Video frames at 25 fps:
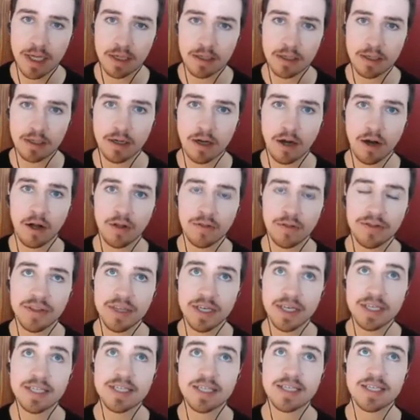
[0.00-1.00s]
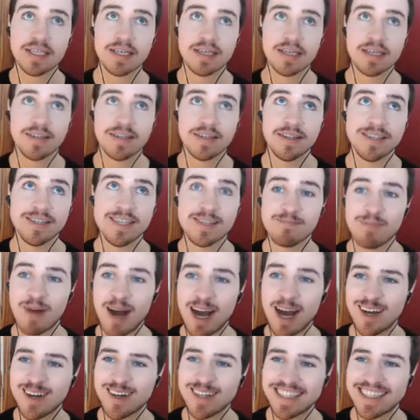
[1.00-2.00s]
called this the
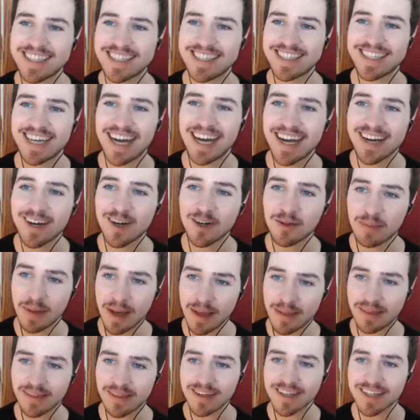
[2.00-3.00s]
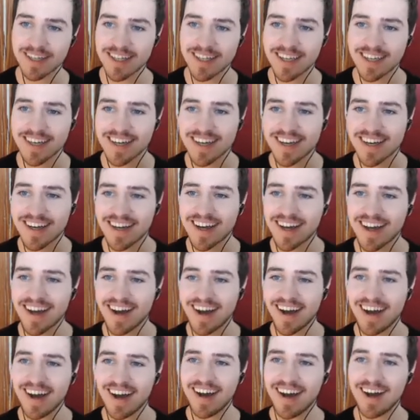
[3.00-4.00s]
smile and dial method,
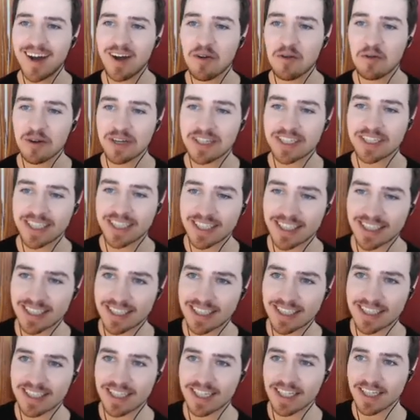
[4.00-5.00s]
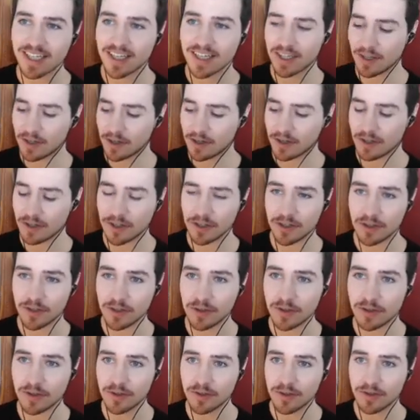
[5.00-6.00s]
which is
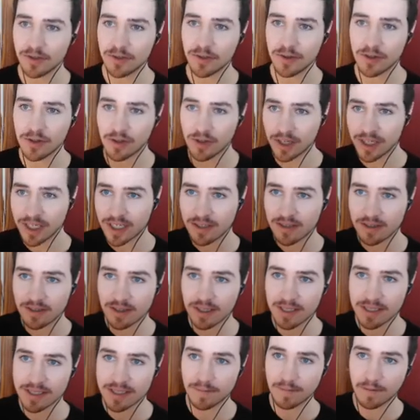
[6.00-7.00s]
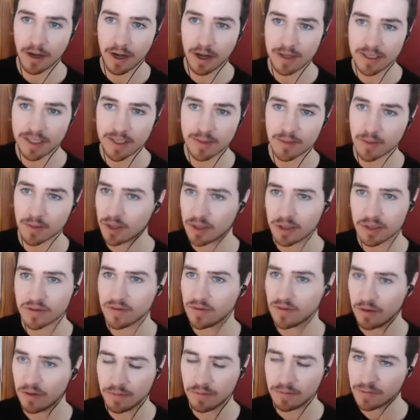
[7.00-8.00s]
you look at your list of customers
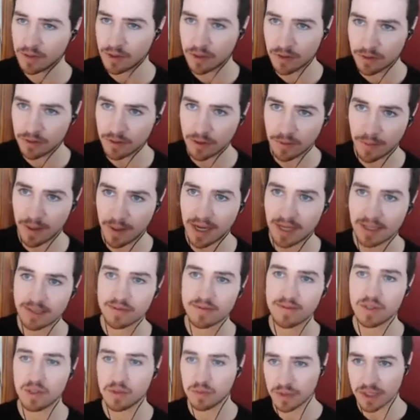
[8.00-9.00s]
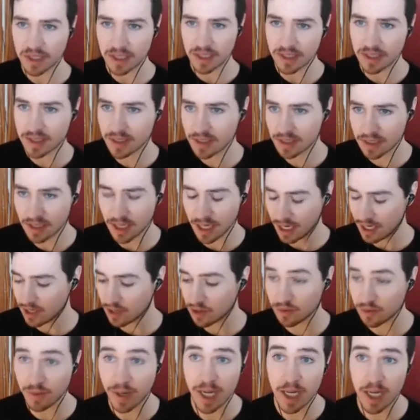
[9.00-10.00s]
from the past few weeks and
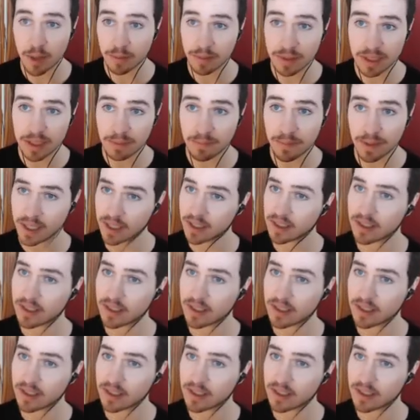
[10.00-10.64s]
you randomly pick